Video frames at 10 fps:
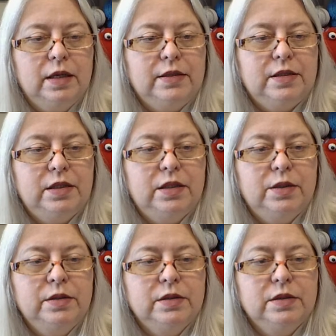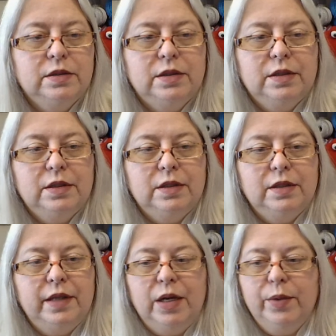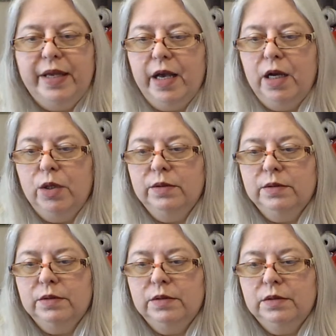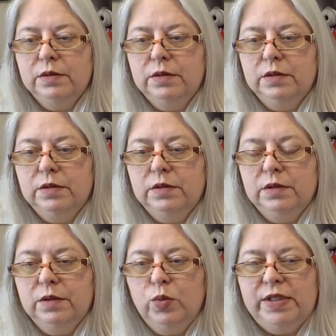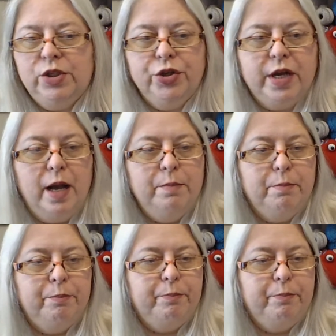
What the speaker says: I do. There we go. What's in your cup?